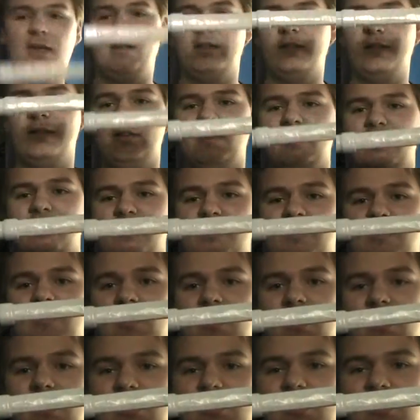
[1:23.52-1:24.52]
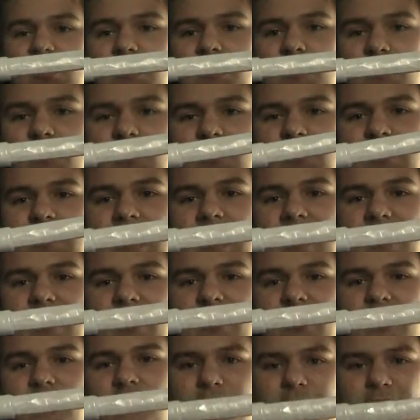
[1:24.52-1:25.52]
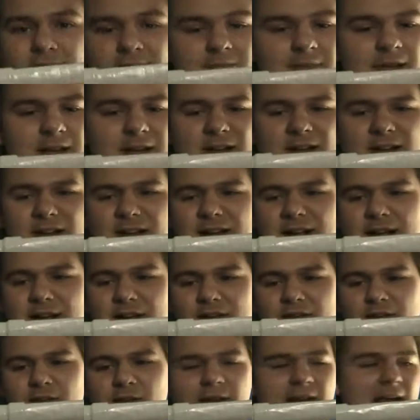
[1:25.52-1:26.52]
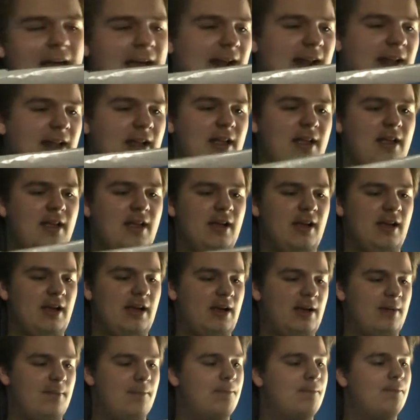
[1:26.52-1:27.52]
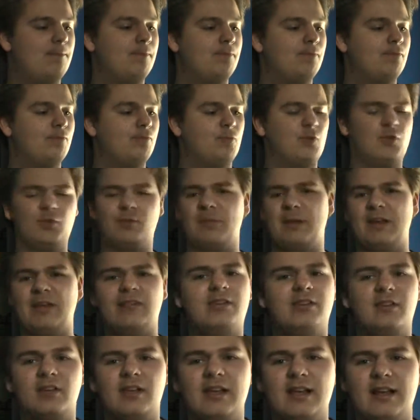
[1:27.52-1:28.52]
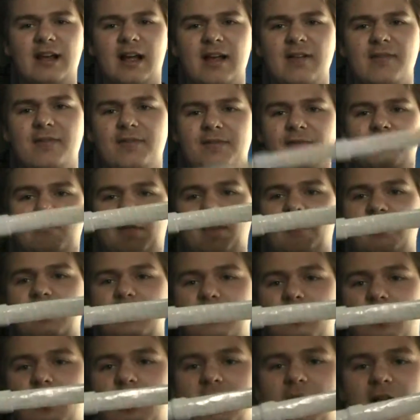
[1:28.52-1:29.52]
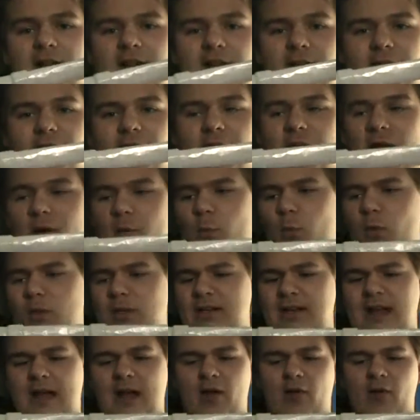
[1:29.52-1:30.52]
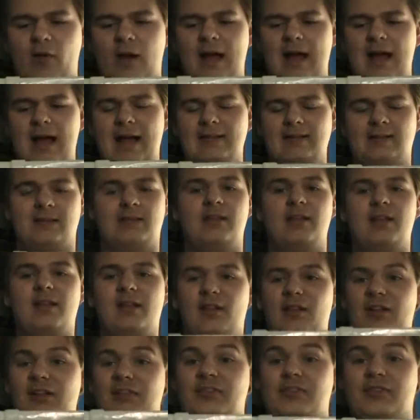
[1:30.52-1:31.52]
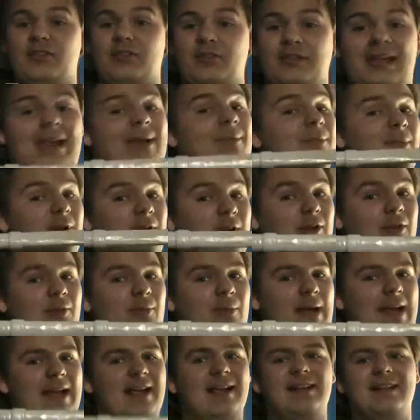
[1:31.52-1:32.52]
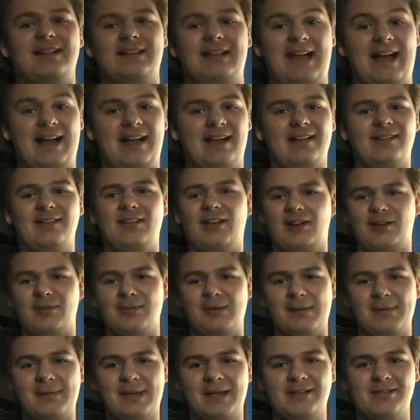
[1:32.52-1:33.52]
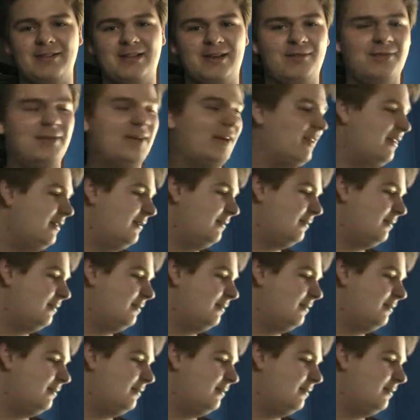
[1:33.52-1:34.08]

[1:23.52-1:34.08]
this is a dirk, or a dagger, depending on how you look at it. Um, just basically a knife, nothing more. It's wooden dowel rod and electrical tape all the way. Yeah, talk about makeshift.